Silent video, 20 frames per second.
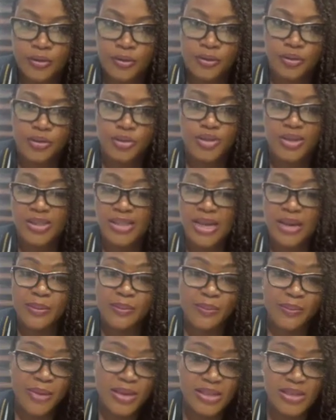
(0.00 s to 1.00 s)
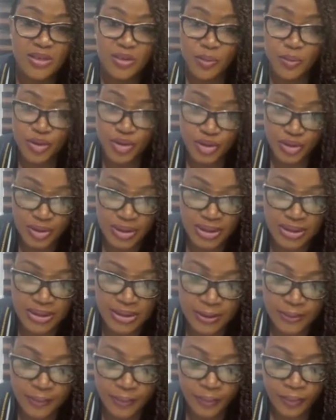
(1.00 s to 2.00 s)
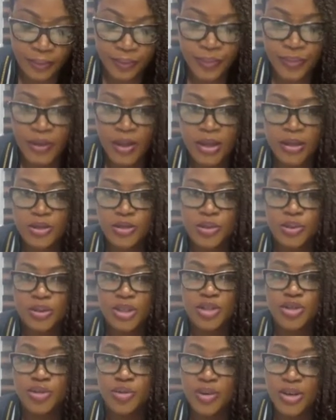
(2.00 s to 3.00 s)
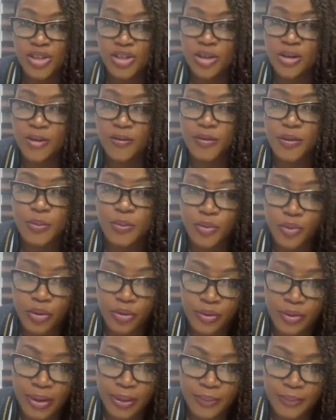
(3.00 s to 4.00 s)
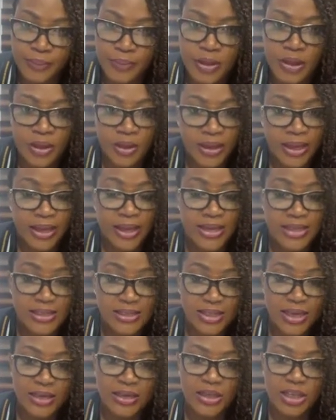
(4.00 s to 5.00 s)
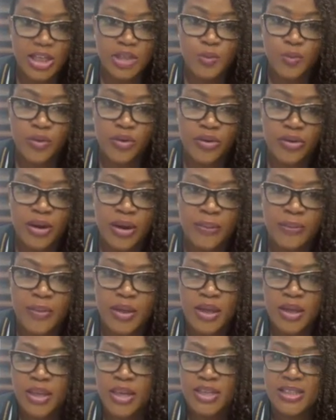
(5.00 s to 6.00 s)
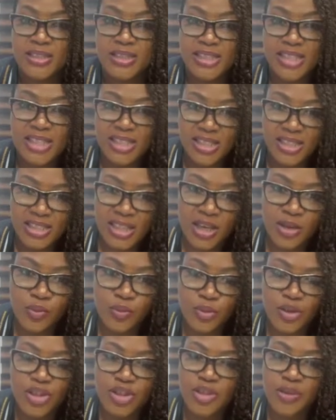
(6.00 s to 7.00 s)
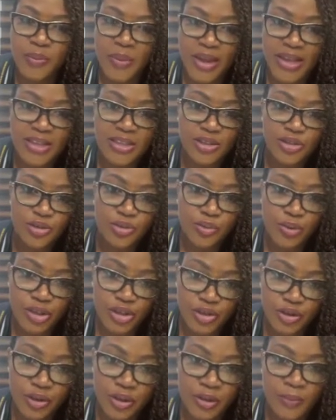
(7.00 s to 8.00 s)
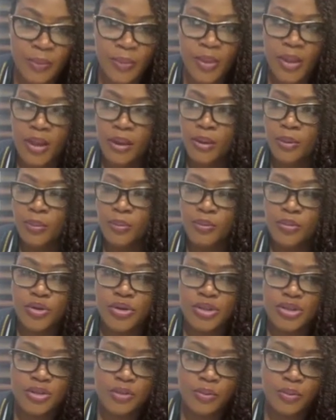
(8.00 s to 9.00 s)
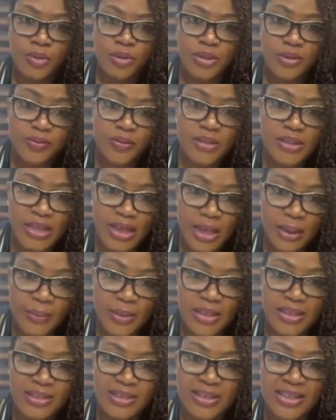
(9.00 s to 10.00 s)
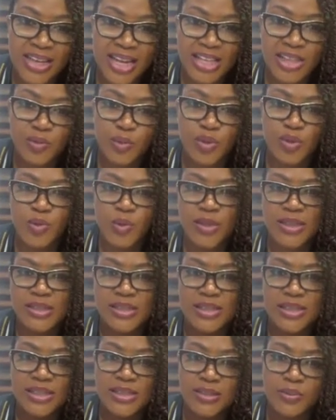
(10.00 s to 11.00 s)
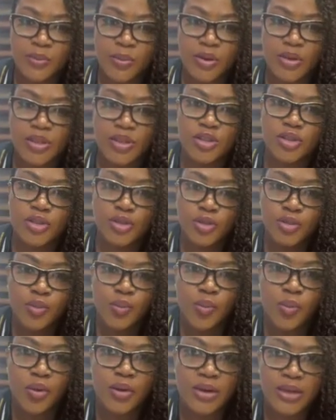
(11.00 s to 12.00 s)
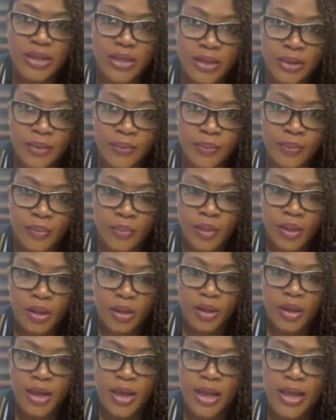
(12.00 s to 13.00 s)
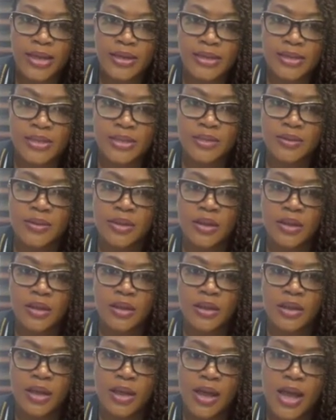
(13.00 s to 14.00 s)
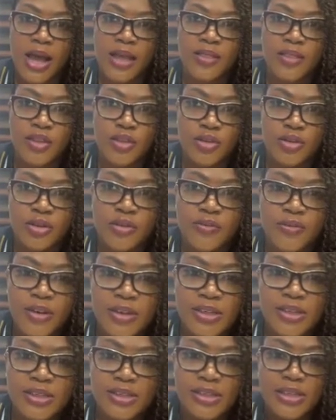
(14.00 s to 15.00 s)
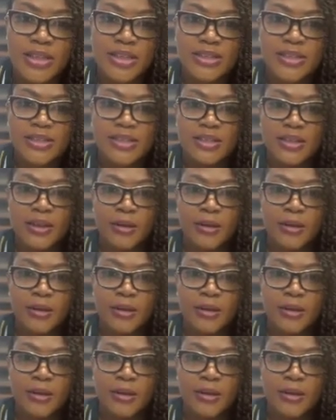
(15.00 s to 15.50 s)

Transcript: so it's an amazing opportunity. So the duration of the program, like I said, each program is distinguished by its duration. Most of the time, it lasts between 6 months to 1 year. And at the universities,